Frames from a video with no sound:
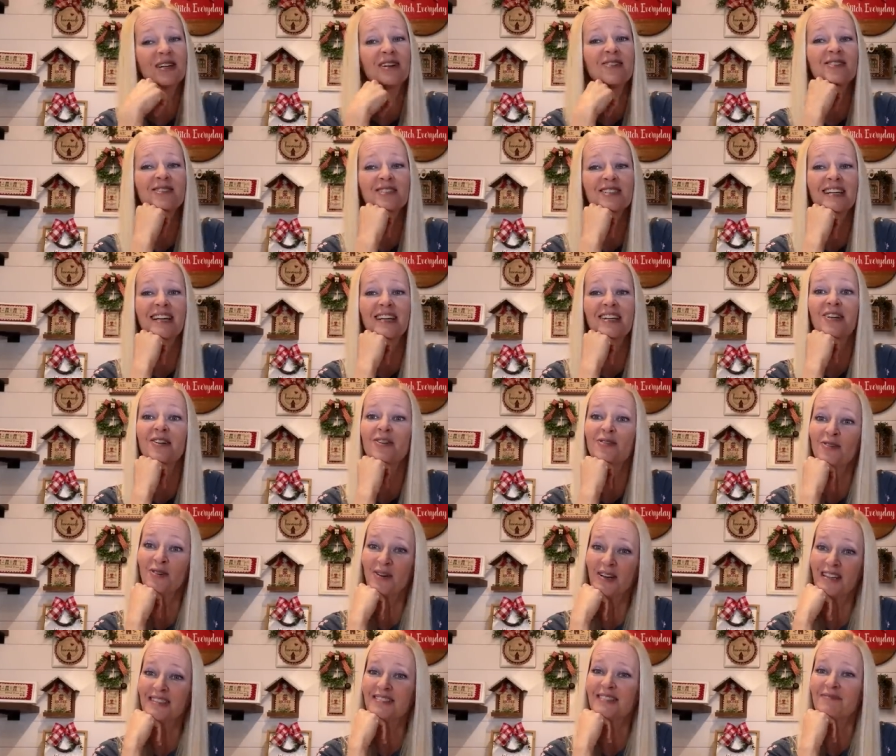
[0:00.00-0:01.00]
i was like oh
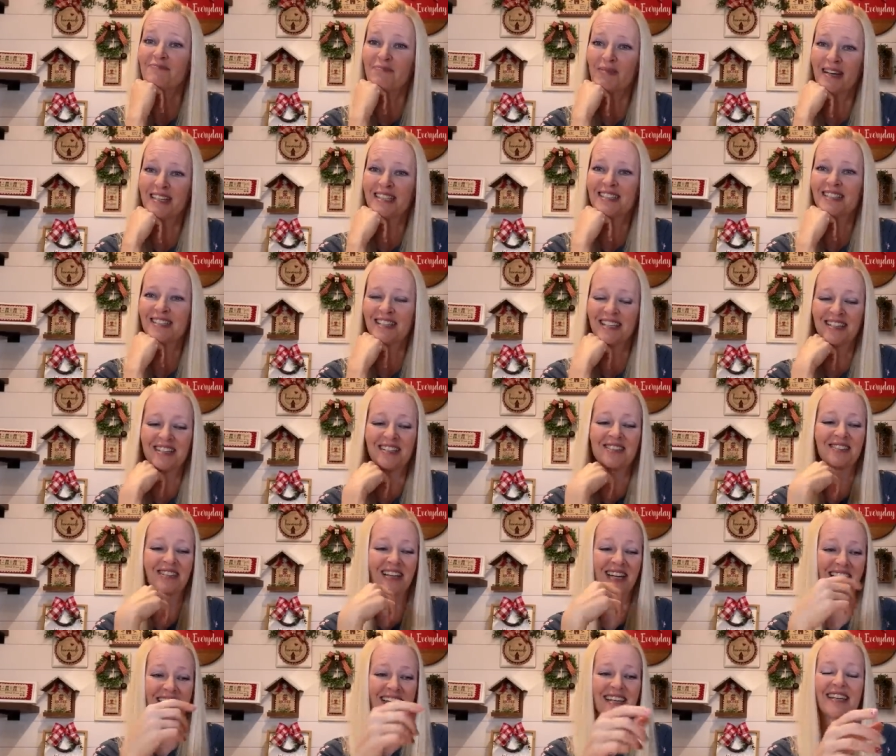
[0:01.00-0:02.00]
great minds think
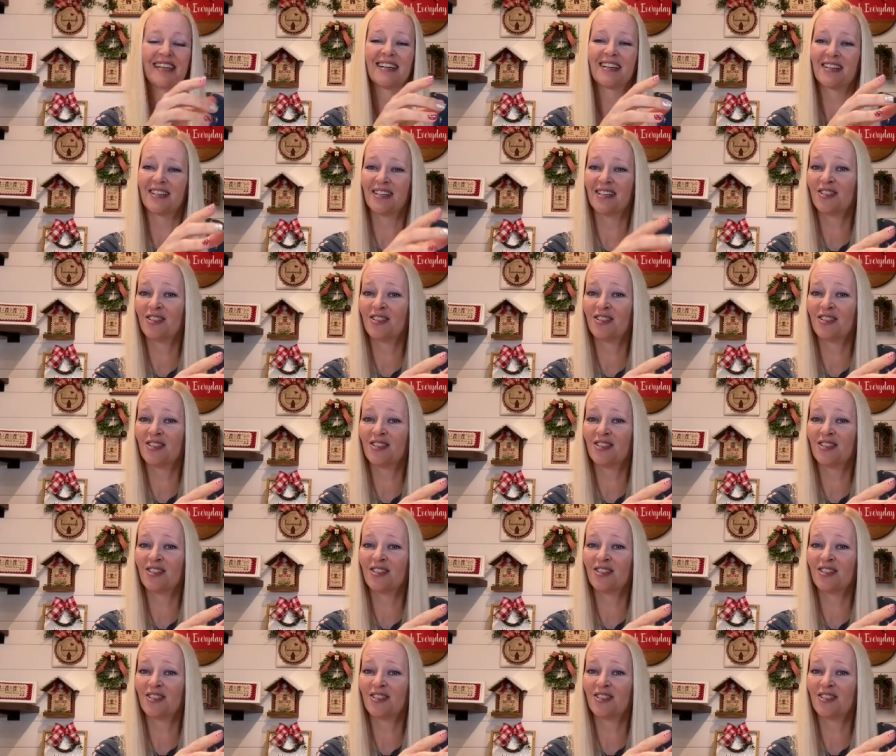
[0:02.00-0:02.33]
alike